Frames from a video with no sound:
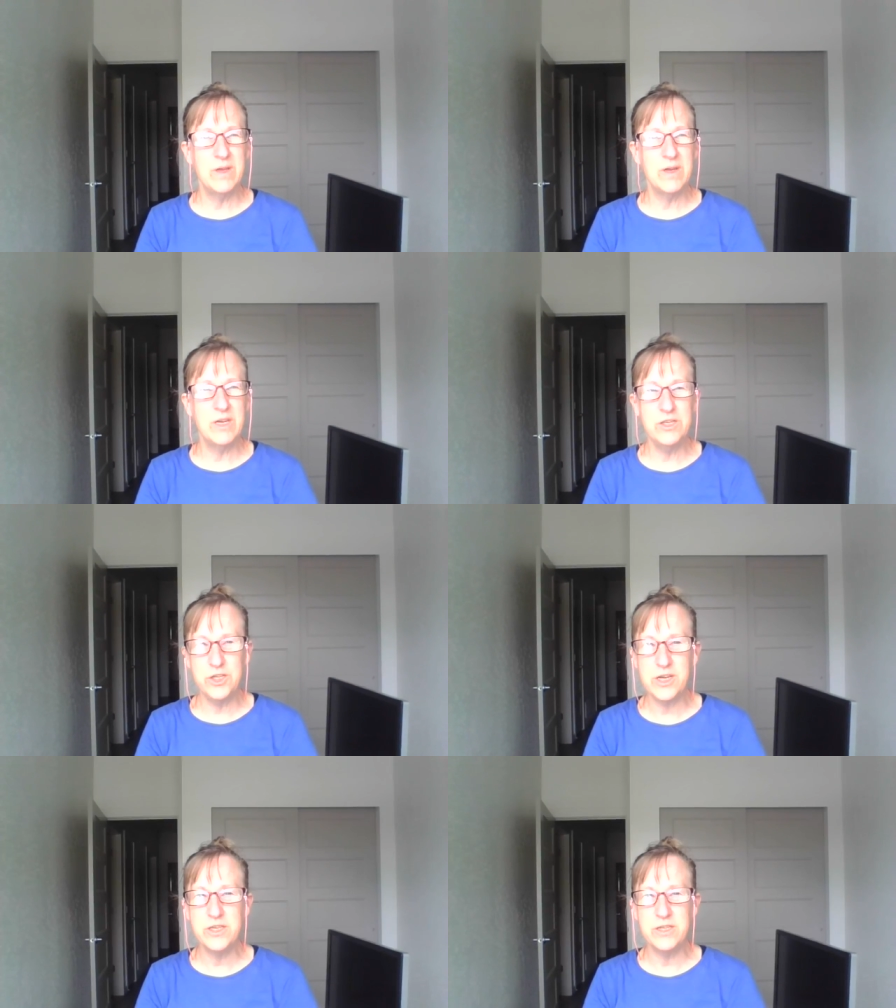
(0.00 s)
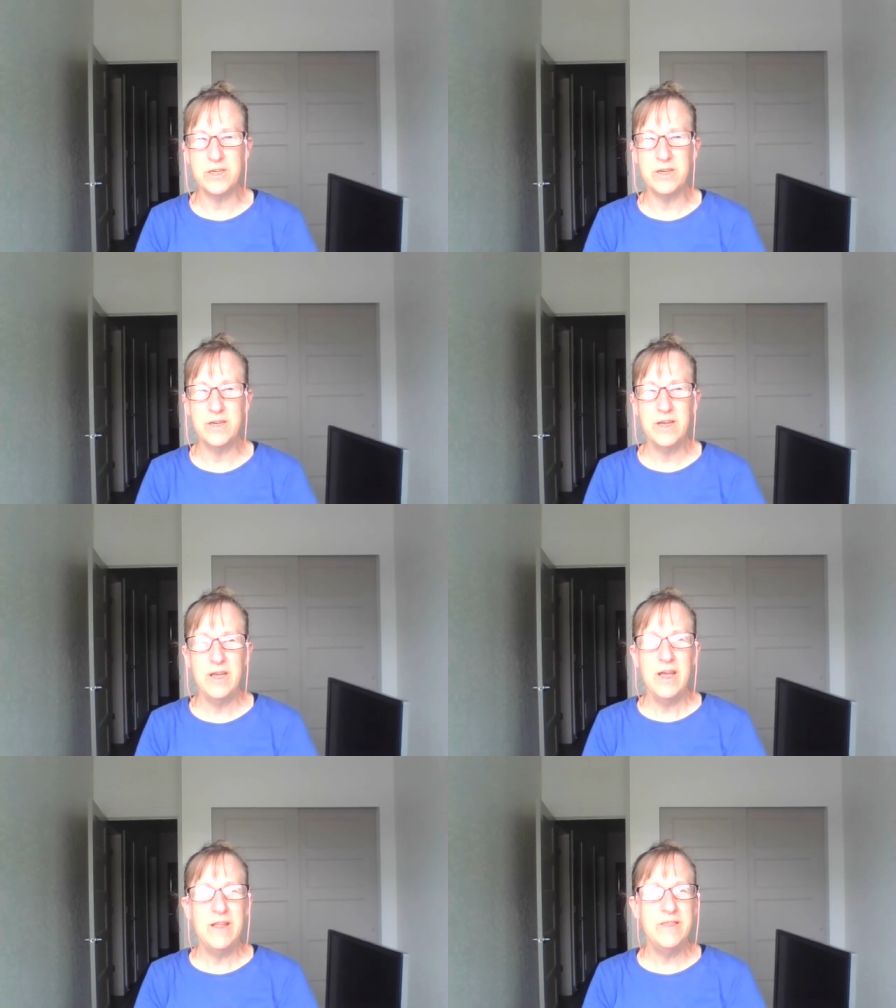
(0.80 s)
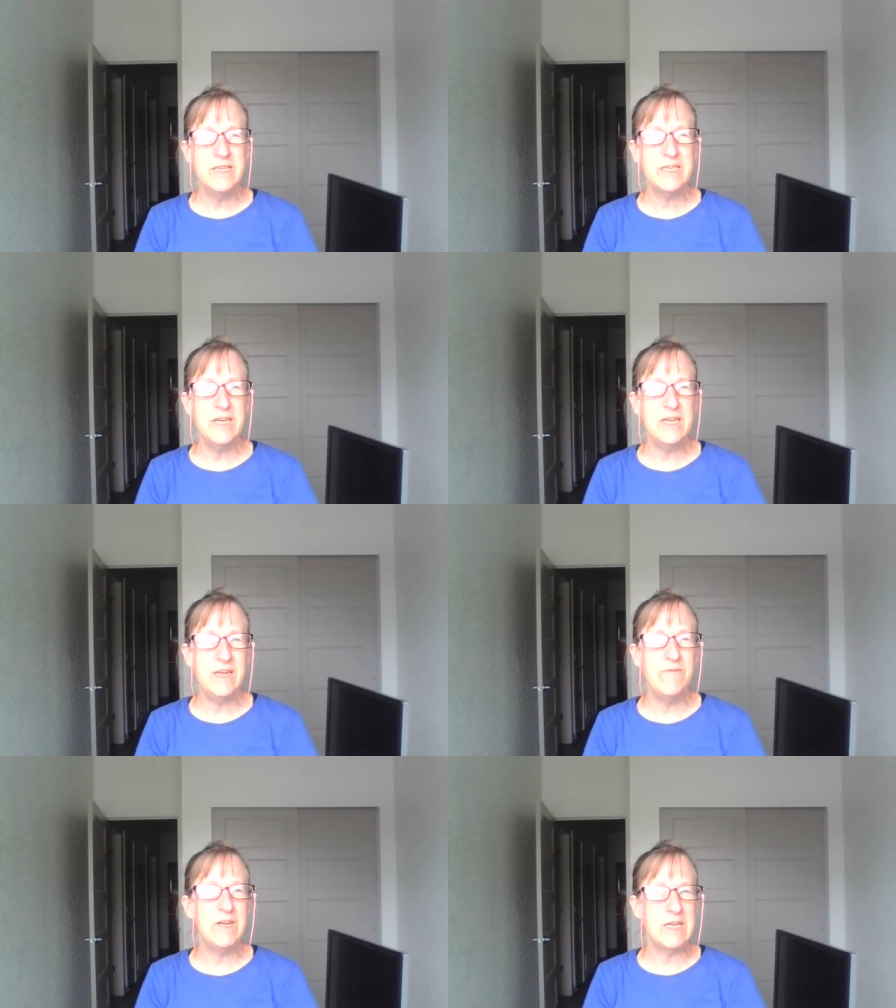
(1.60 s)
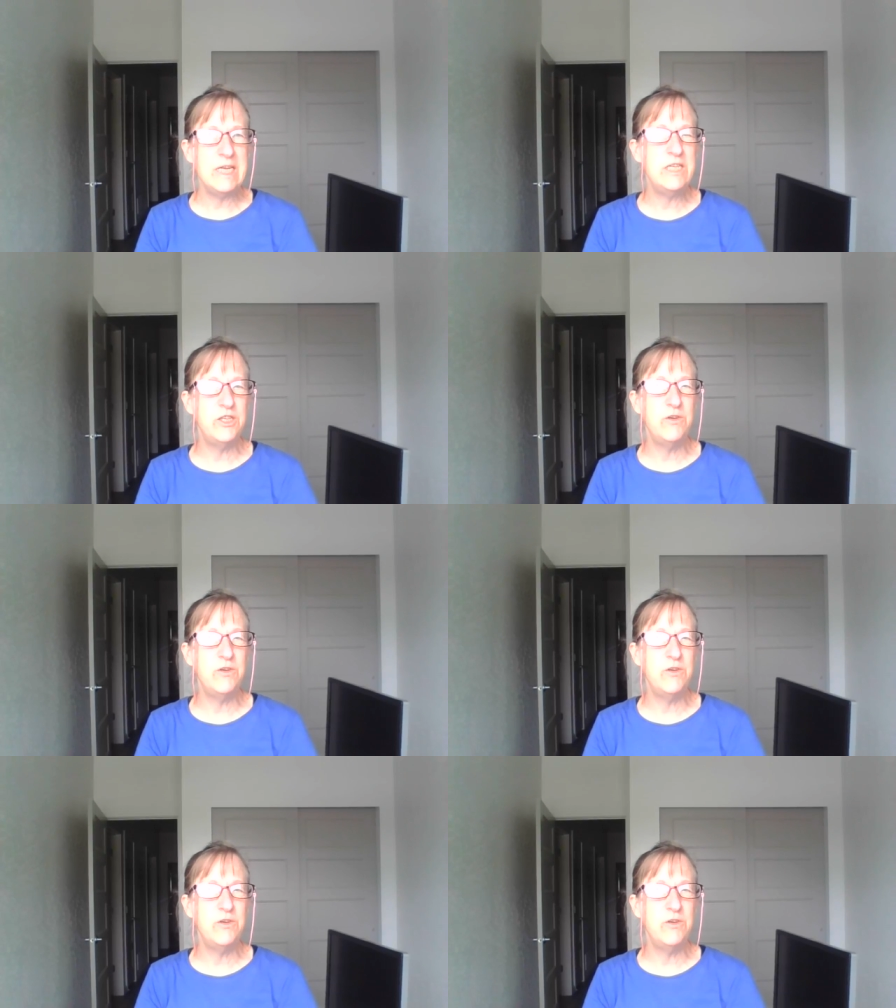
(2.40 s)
congested. And this can even lead